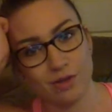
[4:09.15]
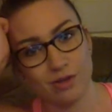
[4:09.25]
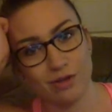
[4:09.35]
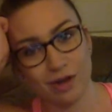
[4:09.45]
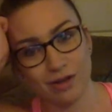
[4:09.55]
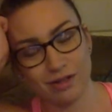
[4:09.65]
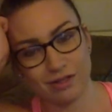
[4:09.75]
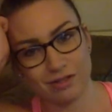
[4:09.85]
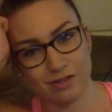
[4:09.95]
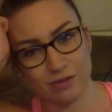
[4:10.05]
You gotta let
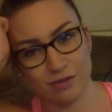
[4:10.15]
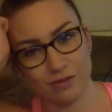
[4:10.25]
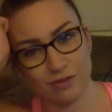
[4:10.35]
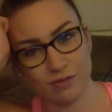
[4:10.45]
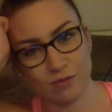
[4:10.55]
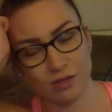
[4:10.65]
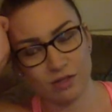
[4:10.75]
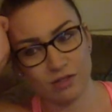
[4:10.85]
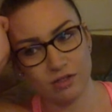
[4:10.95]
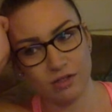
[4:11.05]
yourself have some
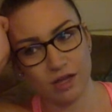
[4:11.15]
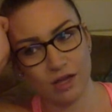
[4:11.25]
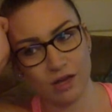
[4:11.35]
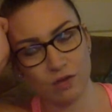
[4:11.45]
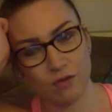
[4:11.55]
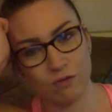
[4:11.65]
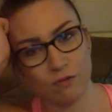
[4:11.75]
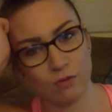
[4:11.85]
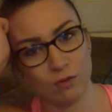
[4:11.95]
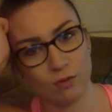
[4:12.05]
fun. You can't go
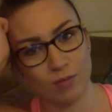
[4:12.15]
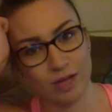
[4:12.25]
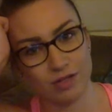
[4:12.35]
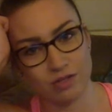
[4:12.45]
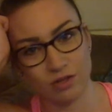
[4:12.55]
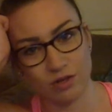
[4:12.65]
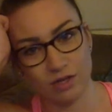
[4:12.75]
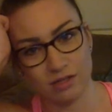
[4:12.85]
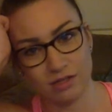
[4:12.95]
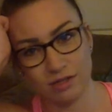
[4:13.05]
full batshit
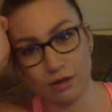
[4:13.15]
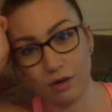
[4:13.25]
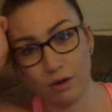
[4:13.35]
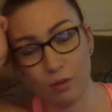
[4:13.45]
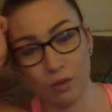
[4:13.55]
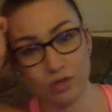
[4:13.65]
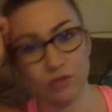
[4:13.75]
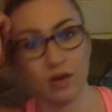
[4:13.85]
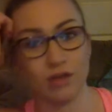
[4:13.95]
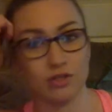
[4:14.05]
crazy in one
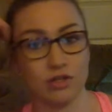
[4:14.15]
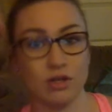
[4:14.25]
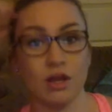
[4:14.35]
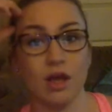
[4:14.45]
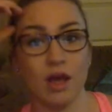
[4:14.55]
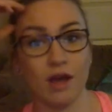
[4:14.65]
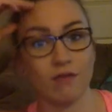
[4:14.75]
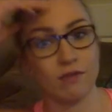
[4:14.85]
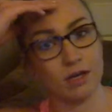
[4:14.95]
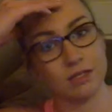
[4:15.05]
direction
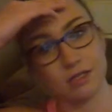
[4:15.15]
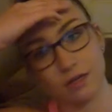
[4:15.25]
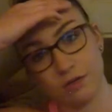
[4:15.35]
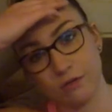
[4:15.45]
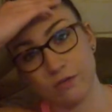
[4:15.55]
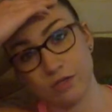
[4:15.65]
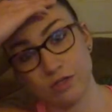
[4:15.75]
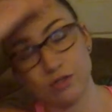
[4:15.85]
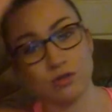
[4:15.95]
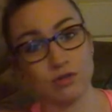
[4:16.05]
and fucking tunnel
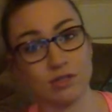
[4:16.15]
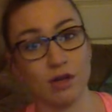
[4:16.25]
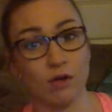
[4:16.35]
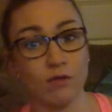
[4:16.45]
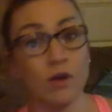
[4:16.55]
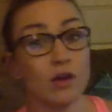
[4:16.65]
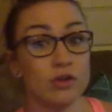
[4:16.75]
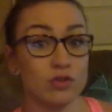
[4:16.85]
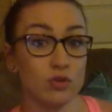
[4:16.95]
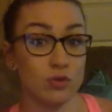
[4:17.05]
vision yourself
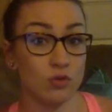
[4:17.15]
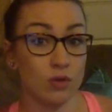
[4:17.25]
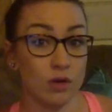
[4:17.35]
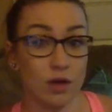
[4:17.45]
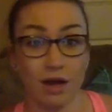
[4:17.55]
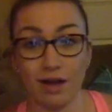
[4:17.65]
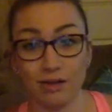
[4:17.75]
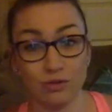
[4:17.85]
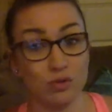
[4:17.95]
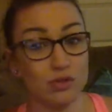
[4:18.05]
to uh,
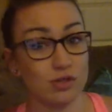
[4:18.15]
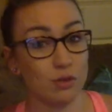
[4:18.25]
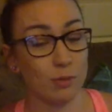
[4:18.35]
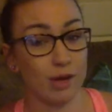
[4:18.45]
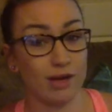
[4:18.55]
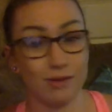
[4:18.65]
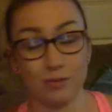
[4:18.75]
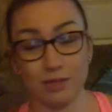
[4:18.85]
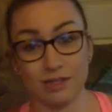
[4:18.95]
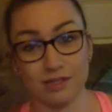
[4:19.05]
losing your mind
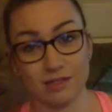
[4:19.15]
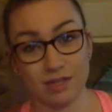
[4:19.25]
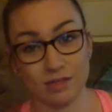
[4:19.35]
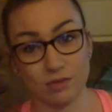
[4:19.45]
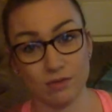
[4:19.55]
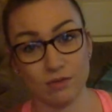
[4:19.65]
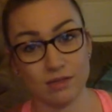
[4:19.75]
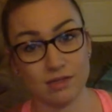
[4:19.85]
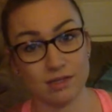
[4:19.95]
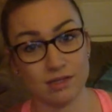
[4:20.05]
because that's what it
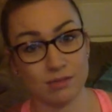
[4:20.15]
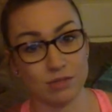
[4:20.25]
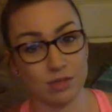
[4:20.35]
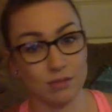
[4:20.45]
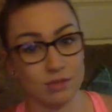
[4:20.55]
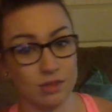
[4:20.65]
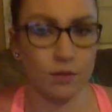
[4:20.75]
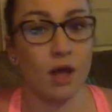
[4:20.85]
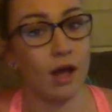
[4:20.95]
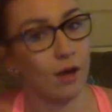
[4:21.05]
feels like sometimes. And
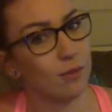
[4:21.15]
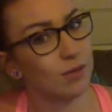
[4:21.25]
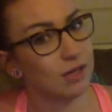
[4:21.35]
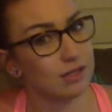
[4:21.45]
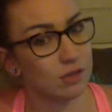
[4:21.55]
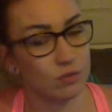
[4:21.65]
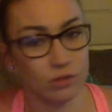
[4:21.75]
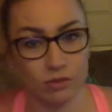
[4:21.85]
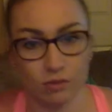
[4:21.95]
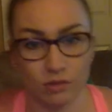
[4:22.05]
I hope you guys had a
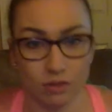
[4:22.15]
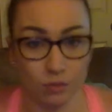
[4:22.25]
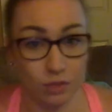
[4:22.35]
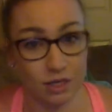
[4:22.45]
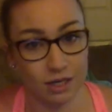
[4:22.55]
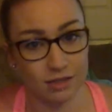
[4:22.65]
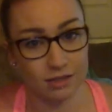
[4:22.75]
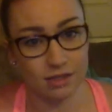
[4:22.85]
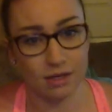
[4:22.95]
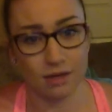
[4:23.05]
really, really good
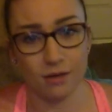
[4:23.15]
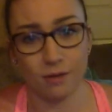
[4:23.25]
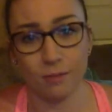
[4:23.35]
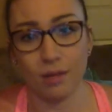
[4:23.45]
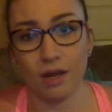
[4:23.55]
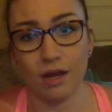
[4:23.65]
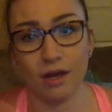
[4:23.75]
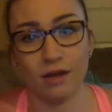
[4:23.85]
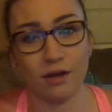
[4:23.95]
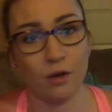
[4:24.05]
weekend. Um,
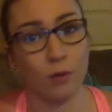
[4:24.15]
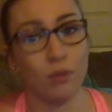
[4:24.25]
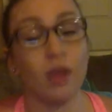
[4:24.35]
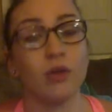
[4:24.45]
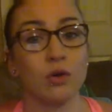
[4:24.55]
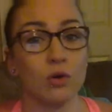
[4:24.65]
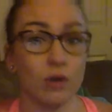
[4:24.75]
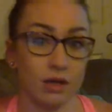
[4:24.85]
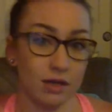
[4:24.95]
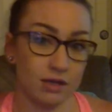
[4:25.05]
and I hope that you're
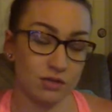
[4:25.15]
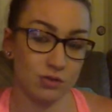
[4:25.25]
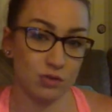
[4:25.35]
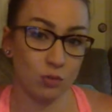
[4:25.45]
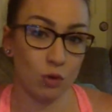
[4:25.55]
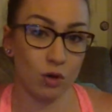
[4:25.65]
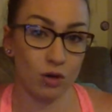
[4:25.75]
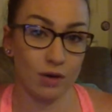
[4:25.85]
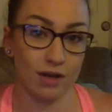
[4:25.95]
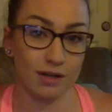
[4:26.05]
going into
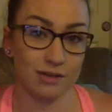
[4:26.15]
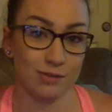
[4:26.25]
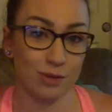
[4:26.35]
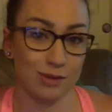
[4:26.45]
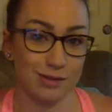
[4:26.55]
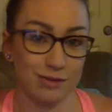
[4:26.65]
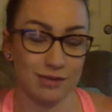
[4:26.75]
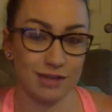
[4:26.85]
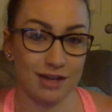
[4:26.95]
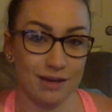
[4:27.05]
tomorrow as positive
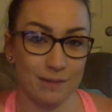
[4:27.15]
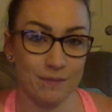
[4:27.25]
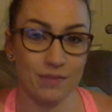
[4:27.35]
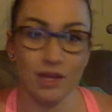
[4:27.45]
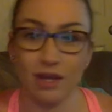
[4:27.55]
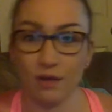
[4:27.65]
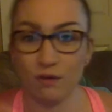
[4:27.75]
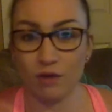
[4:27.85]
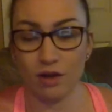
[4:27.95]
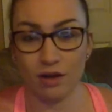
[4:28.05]
as I am.
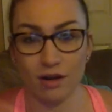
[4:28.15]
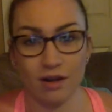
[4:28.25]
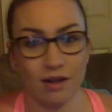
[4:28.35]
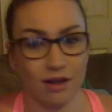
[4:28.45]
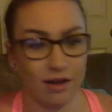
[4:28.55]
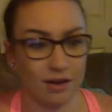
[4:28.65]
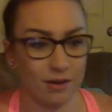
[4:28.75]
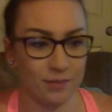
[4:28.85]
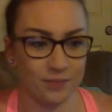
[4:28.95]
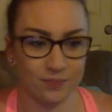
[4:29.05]
If not,
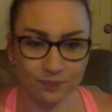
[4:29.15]
um,